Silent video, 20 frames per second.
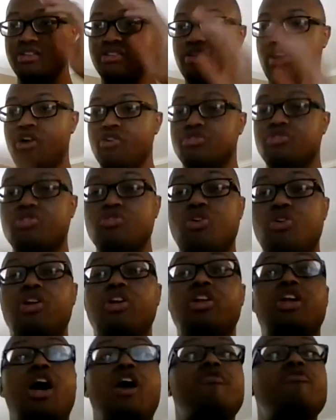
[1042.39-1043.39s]
Those two
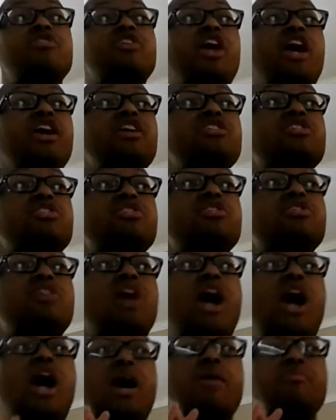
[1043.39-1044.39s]
holy convocations,
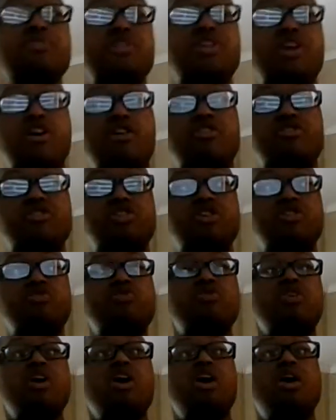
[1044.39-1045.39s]
I'm telling
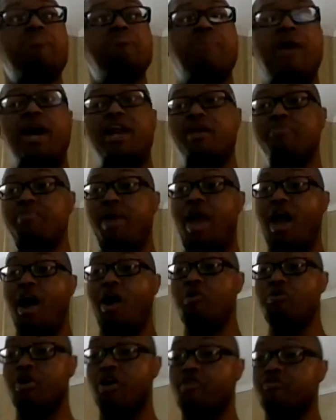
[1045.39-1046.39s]
you, by the
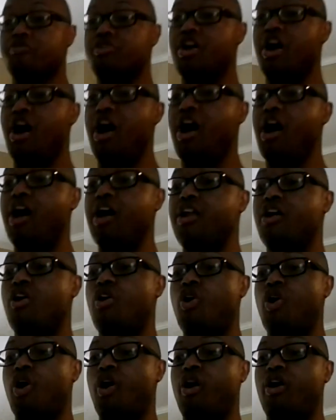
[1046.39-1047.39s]
power of God,
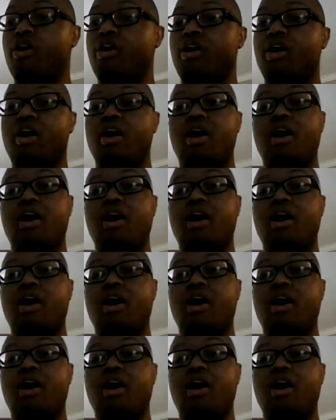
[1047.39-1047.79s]
are